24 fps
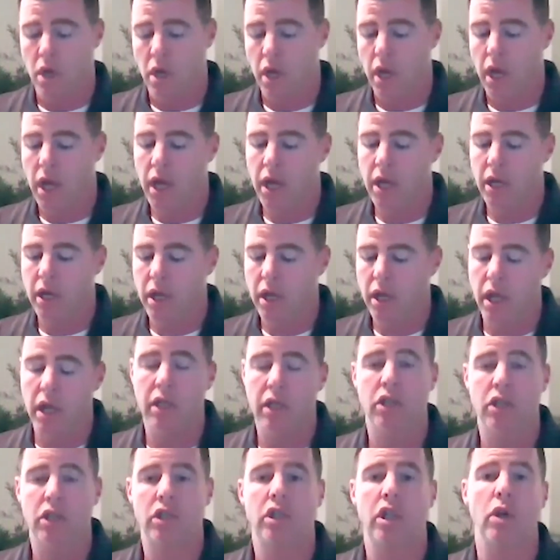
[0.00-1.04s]
It
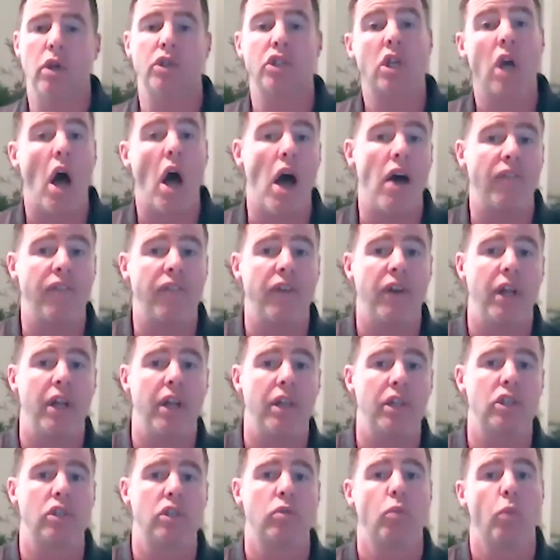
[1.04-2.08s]
instills
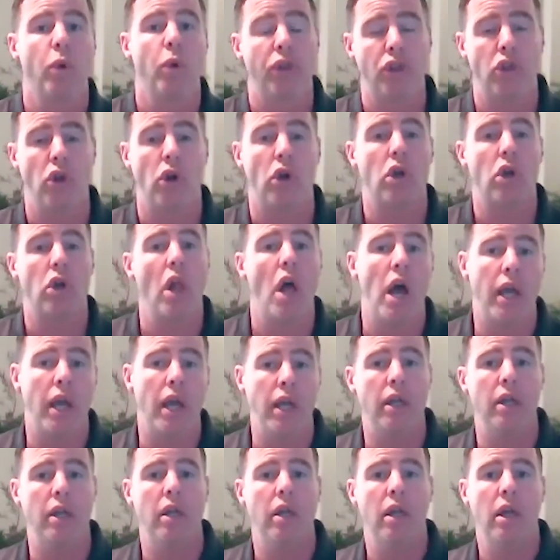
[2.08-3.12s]
confidence with your
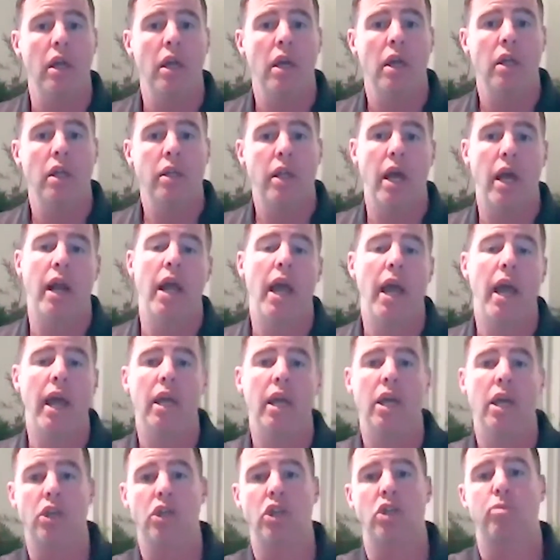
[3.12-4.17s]
client that, hey,
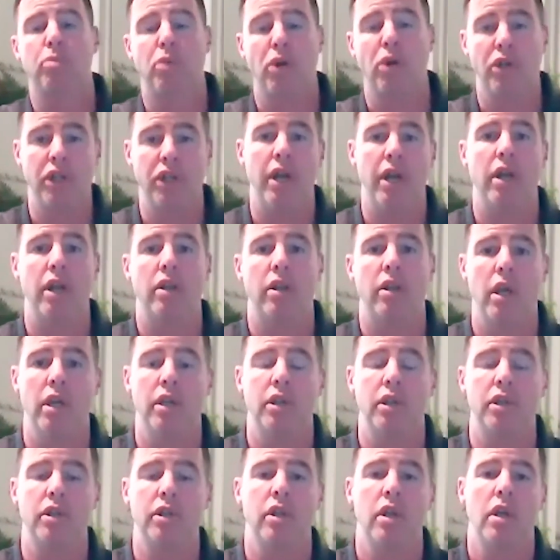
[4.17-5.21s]
he just presented
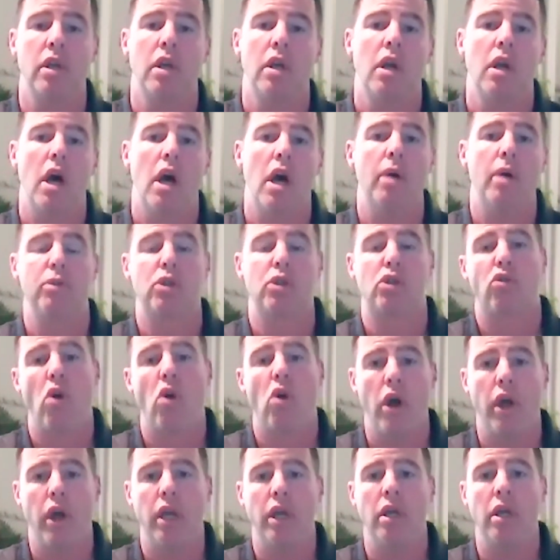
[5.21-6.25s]
this
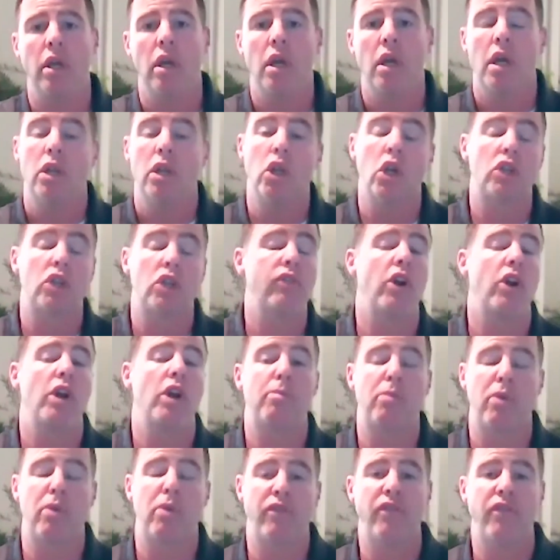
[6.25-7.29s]
drawing, looks very
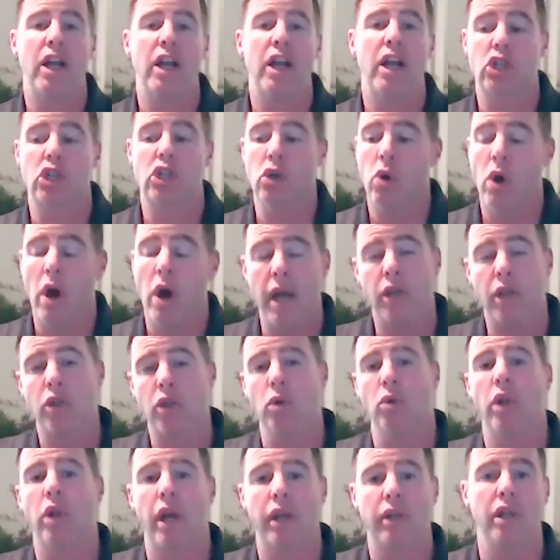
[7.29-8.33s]
professional. I
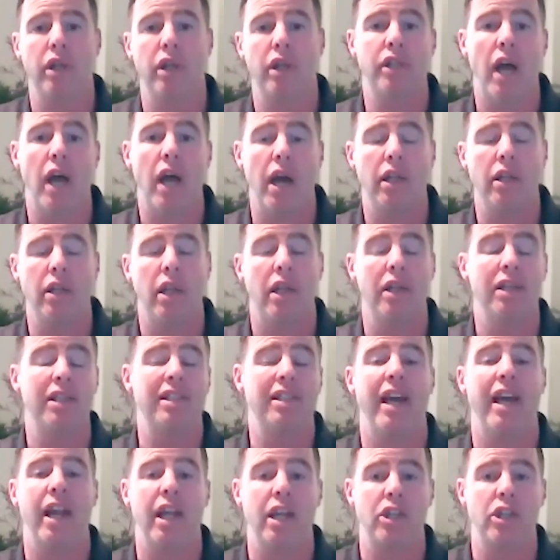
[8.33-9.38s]
do like design
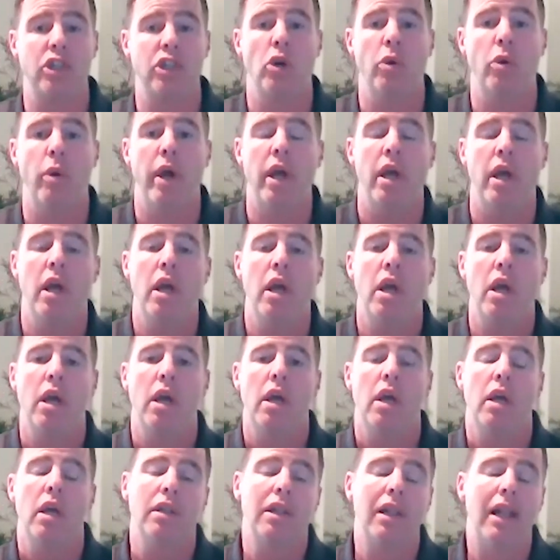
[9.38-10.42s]
aesthetics to it.
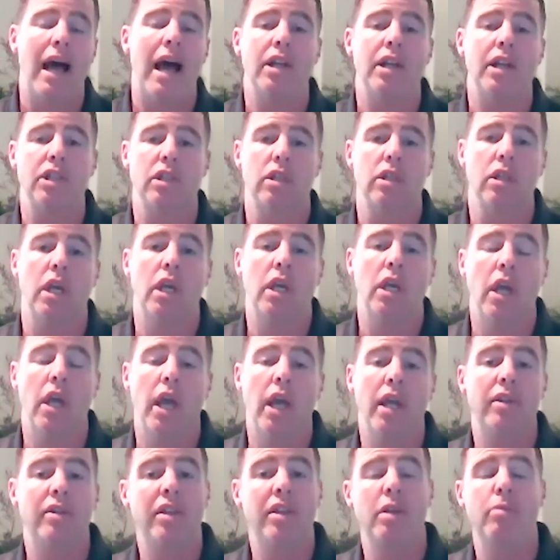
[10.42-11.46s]
Lastly,
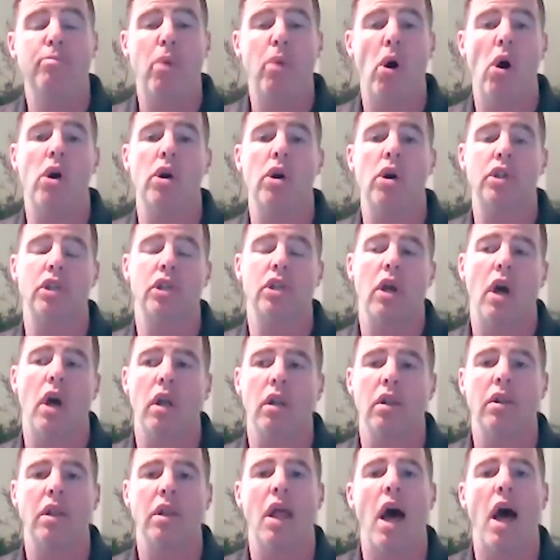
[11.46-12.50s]
it debunks a
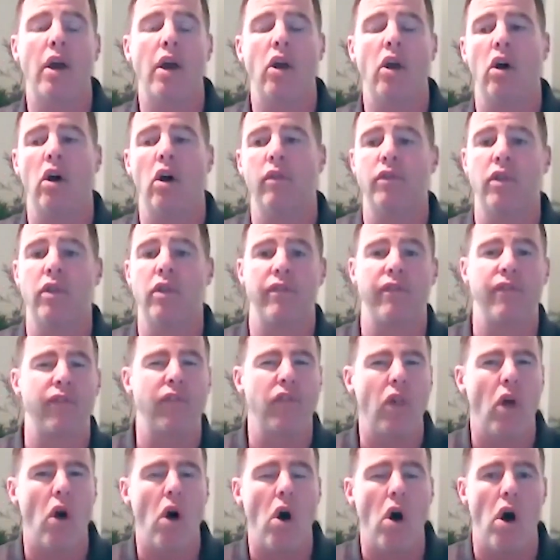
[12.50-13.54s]
lot of the
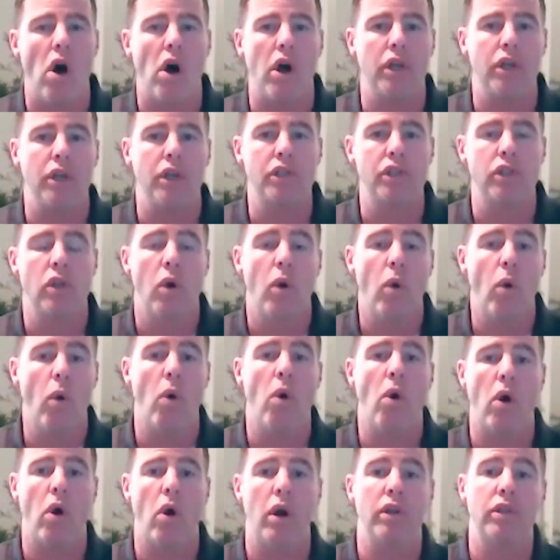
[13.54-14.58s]
flaws
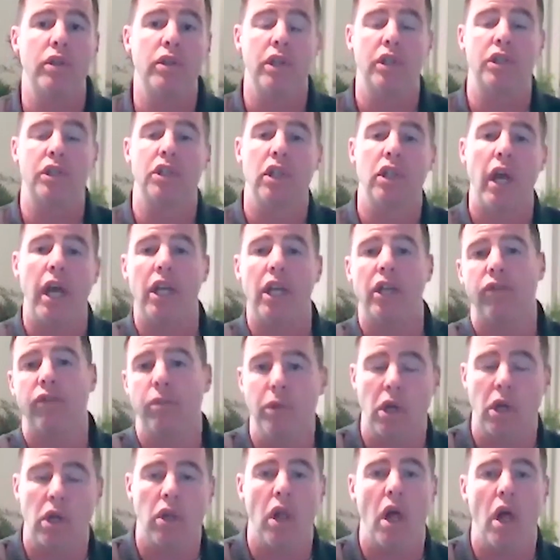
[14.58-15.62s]
or dislikes from the
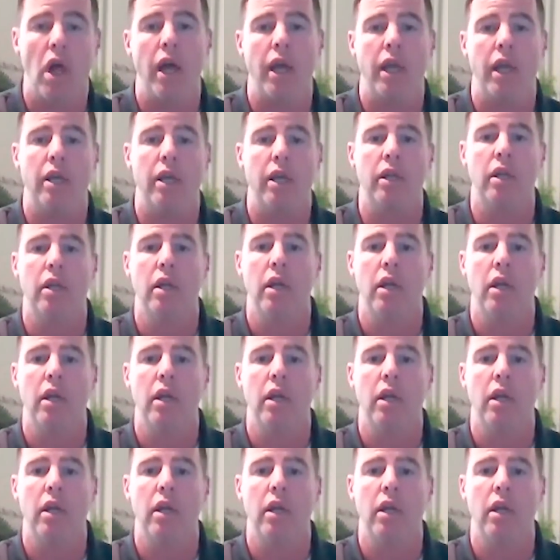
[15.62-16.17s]
client